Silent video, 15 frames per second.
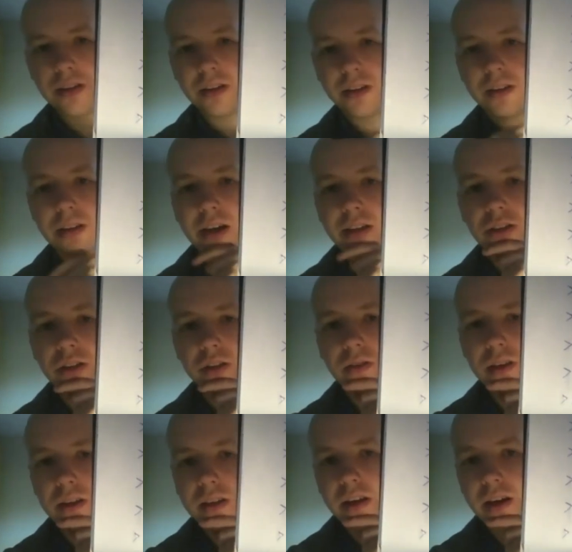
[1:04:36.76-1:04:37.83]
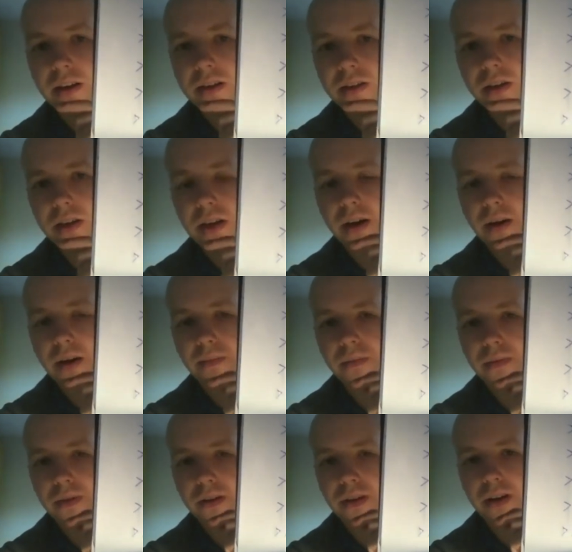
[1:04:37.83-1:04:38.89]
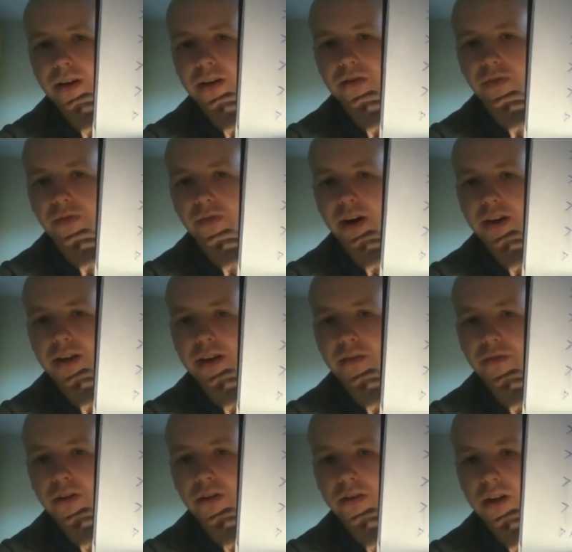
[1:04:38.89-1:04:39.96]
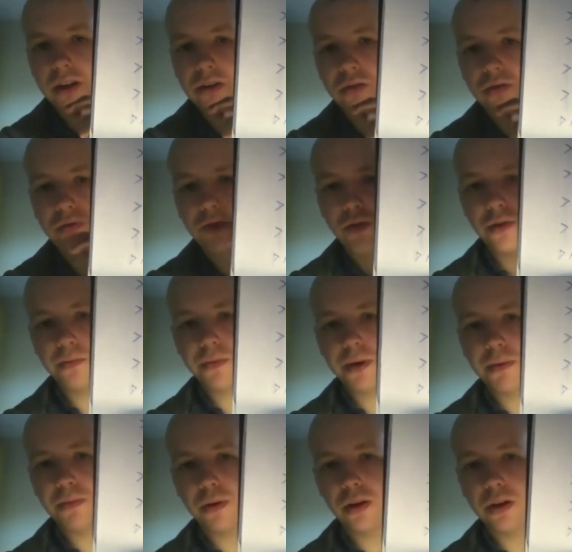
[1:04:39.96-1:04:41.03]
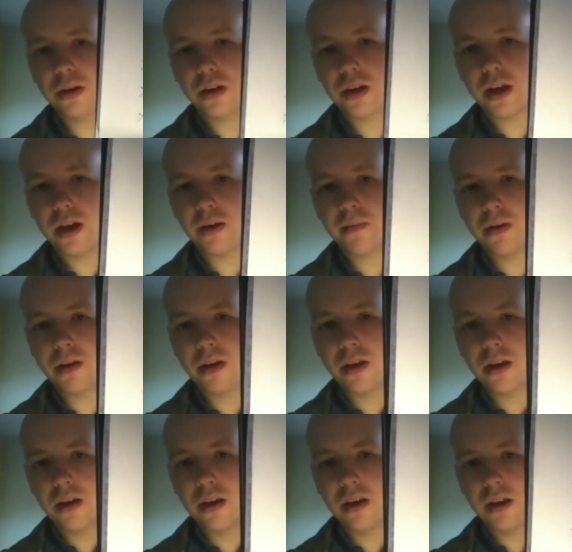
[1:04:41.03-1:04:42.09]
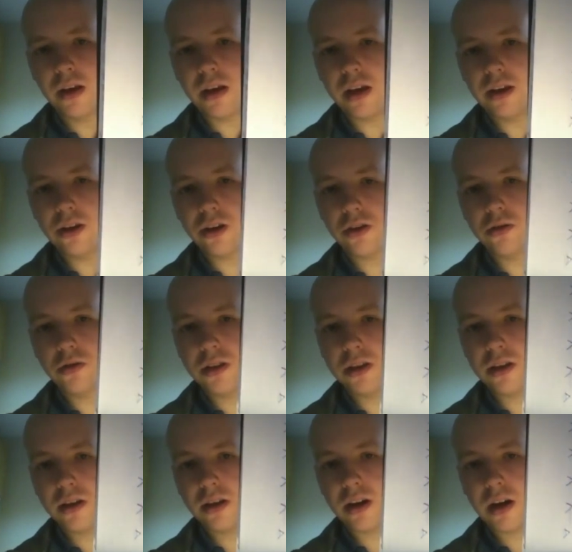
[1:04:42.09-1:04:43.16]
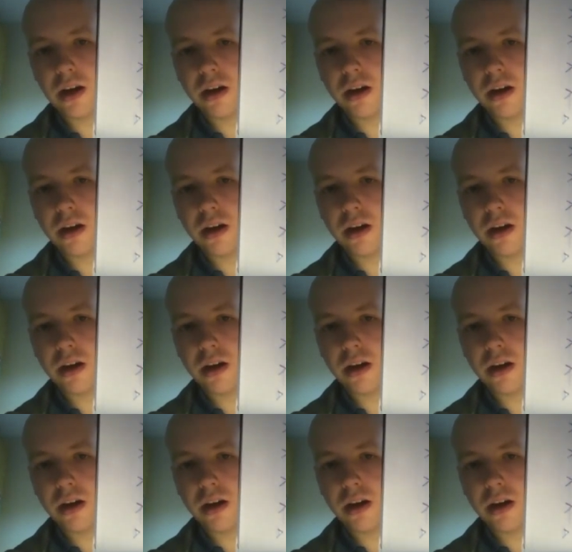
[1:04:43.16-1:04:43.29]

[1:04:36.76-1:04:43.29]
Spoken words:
that's something that is very difficult, I know, for people in Yakutia.